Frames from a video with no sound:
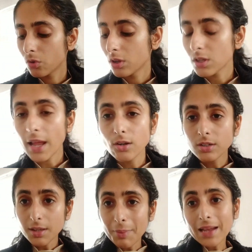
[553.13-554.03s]
I looked
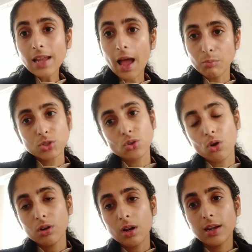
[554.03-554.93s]
up at
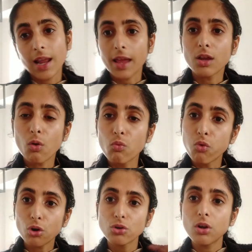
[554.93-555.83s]
Amazon like
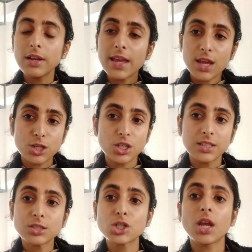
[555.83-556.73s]
what all AHA
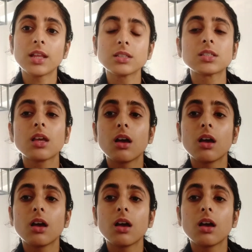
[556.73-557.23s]
strengths,